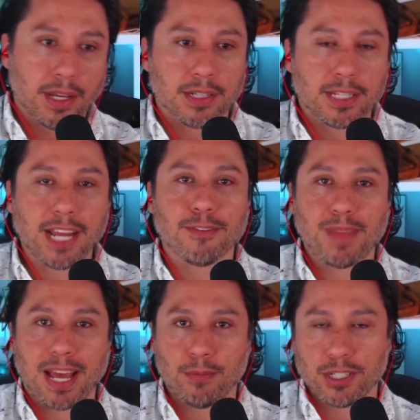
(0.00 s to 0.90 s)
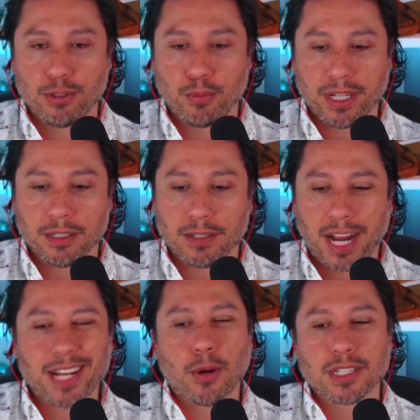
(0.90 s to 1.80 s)
take from that what you will.
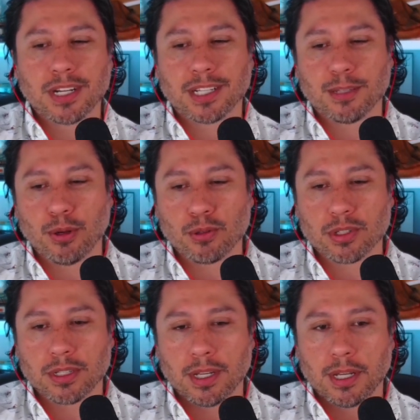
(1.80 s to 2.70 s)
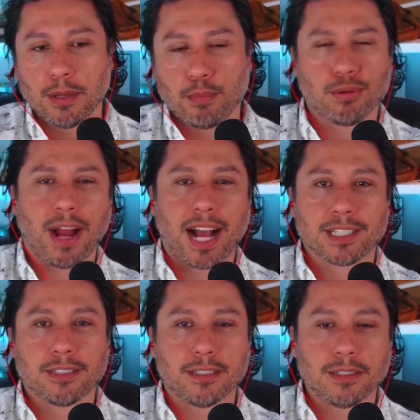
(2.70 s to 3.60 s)
I know it's not the most
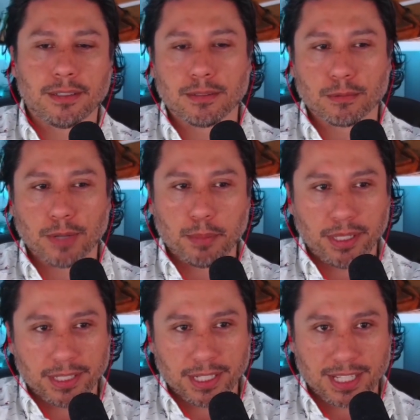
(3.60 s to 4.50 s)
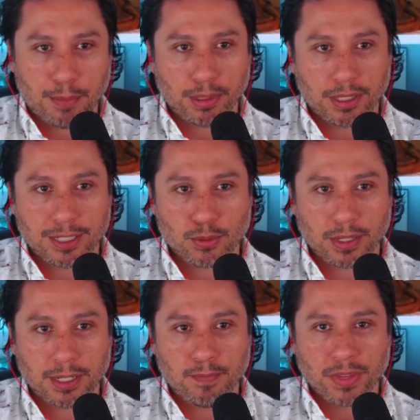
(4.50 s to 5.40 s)
practical red-pilled example on this
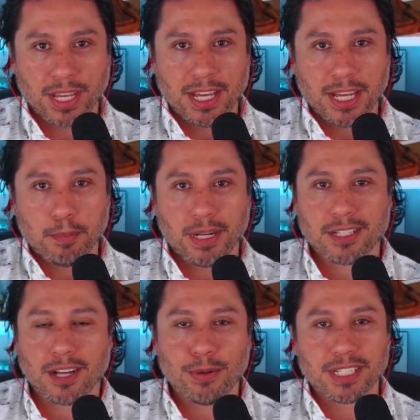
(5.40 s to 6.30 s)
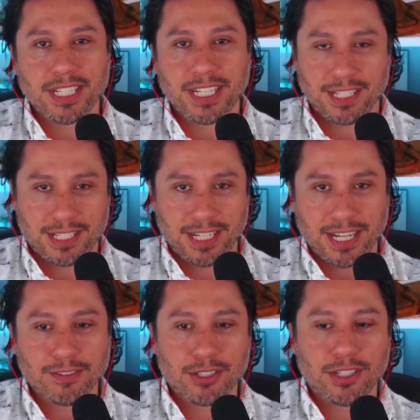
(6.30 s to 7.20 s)
one, but it's always neat to see.
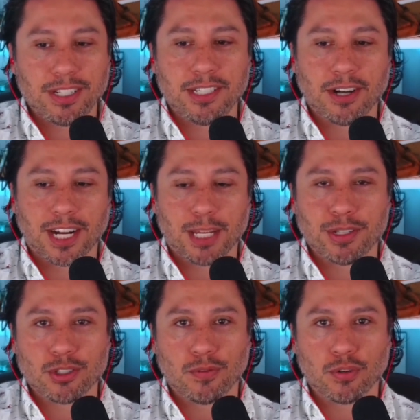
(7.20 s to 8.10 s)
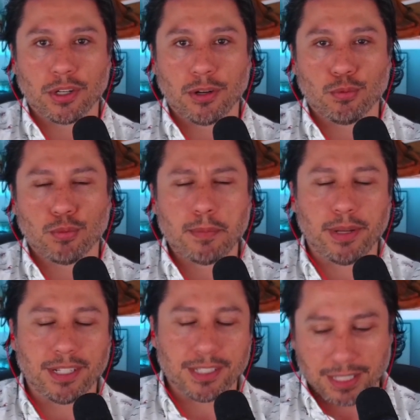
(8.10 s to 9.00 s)
Ever you see these arguments over, you know, red
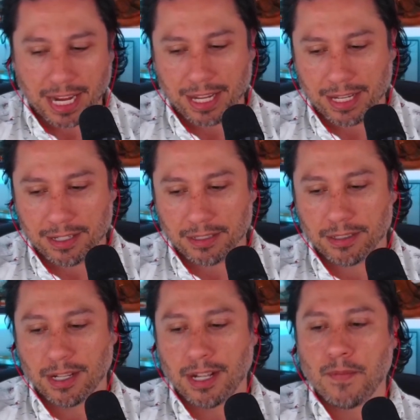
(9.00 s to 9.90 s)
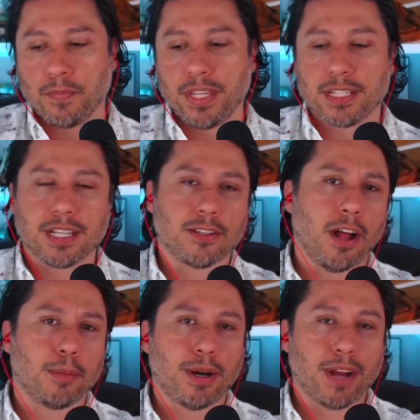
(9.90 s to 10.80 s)
pill is dead and this guy's
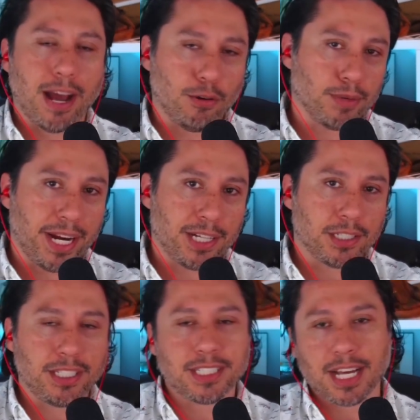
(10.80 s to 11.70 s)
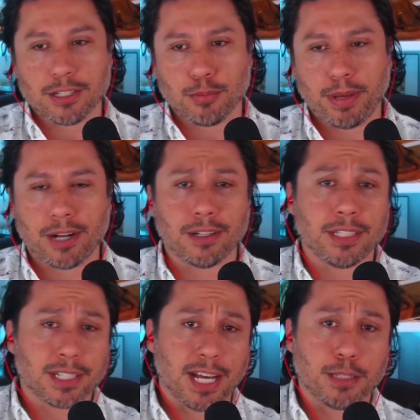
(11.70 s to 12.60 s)
all about outrage and these guys are better and
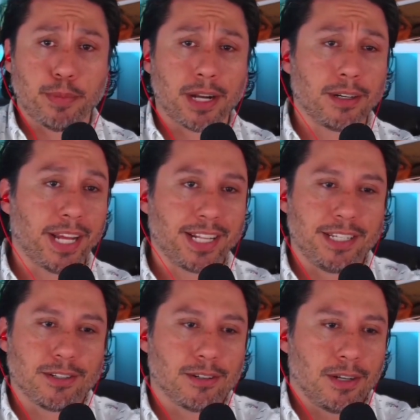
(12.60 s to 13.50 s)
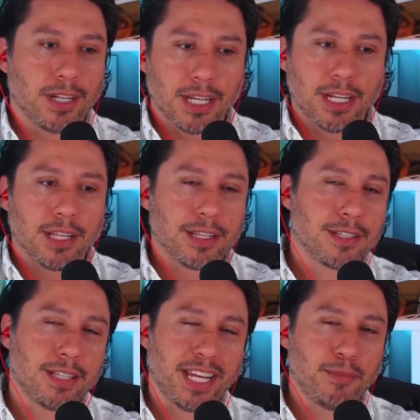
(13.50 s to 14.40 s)
this guy's better. Like, these are the
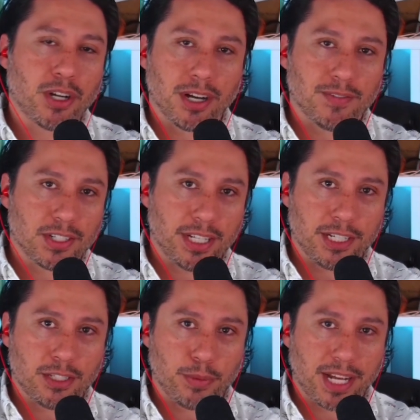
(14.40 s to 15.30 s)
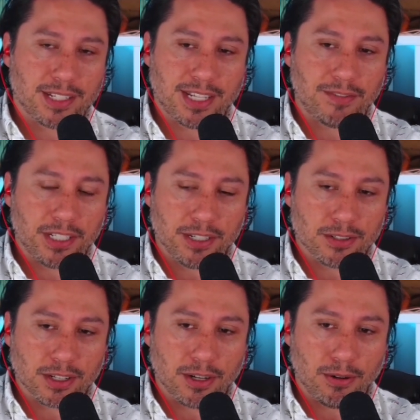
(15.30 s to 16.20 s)
same conversations we had 7
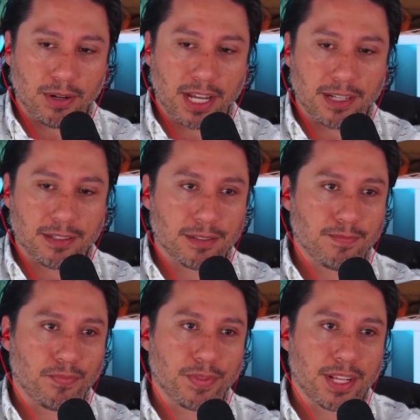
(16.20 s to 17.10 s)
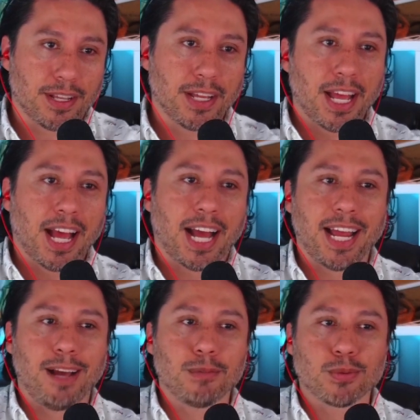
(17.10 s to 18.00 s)
years ago. And
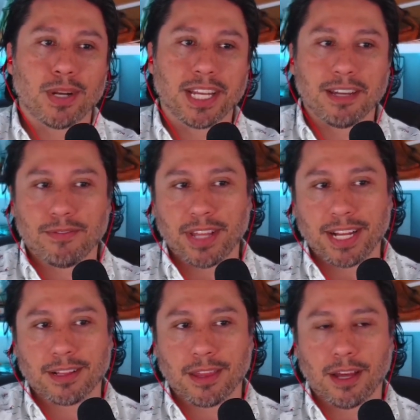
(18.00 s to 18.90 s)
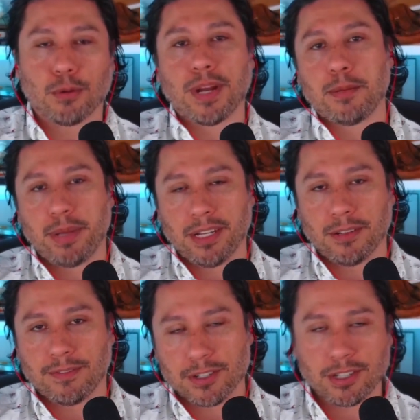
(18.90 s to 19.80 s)
I almost want to give like the red
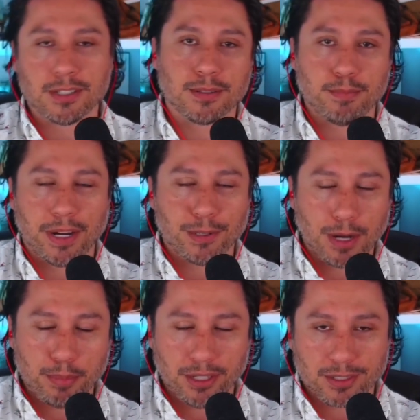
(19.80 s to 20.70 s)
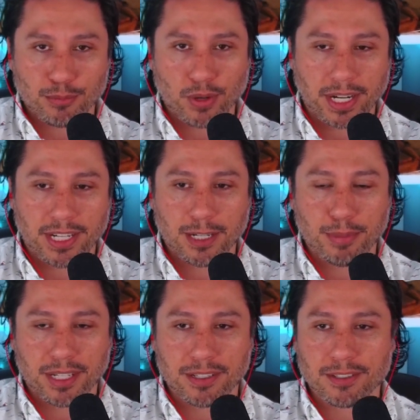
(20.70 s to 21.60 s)
pill versus married red pill some credit here,
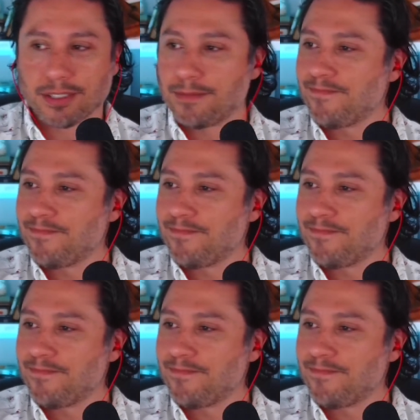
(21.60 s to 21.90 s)
because